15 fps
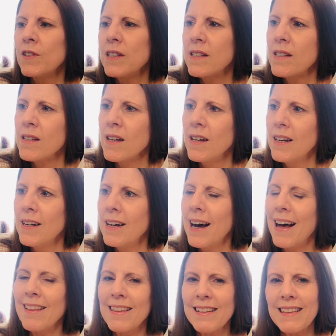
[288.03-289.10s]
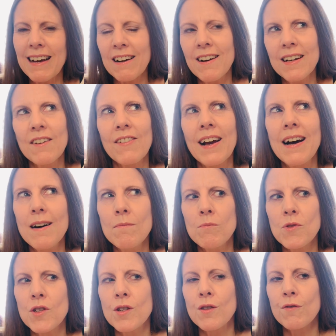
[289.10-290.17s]
us I think that kind of
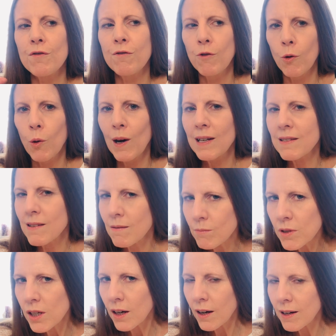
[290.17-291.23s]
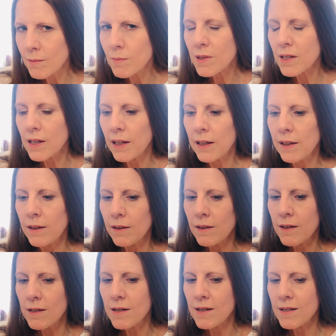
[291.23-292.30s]
comes to the fore sometimes
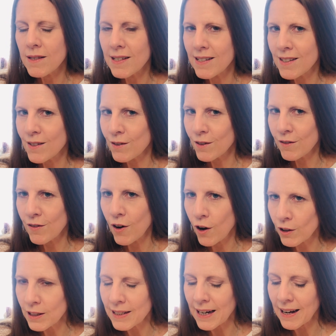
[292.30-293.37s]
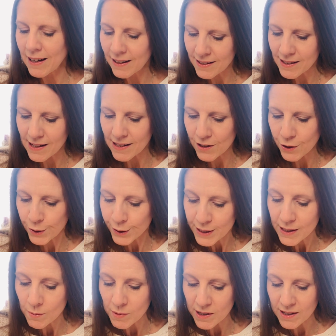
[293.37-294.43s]
in this sort of holiday slash
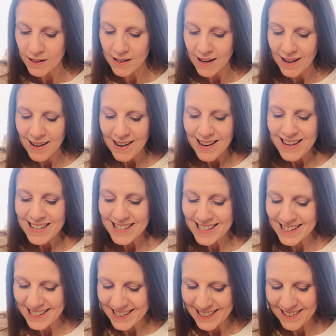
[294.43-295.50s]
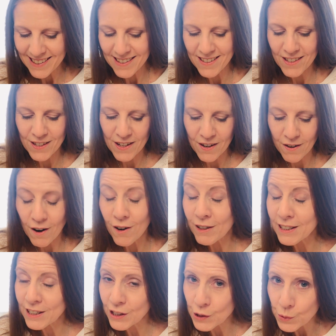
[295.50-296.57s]
Christmas season. So
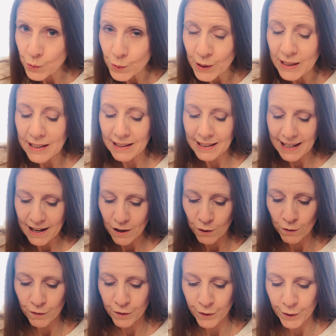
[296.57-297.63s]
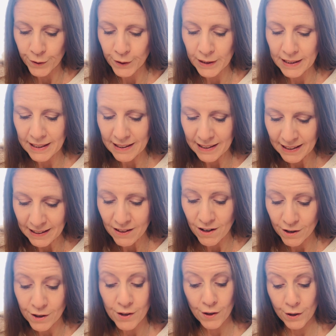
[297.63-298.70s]
orange is really helpful in
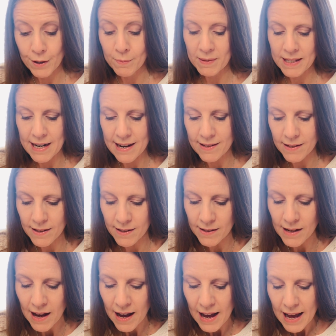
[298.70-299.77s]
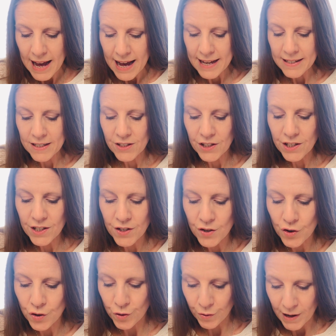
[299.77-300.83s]
those circumstances, and it just
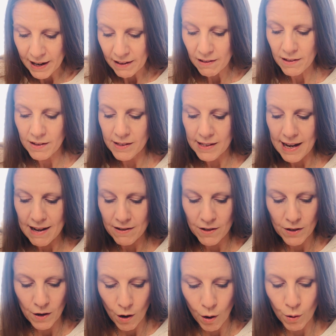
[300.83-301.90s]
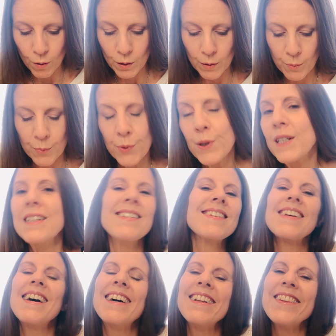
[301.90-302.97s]
strengthens our soul and brings a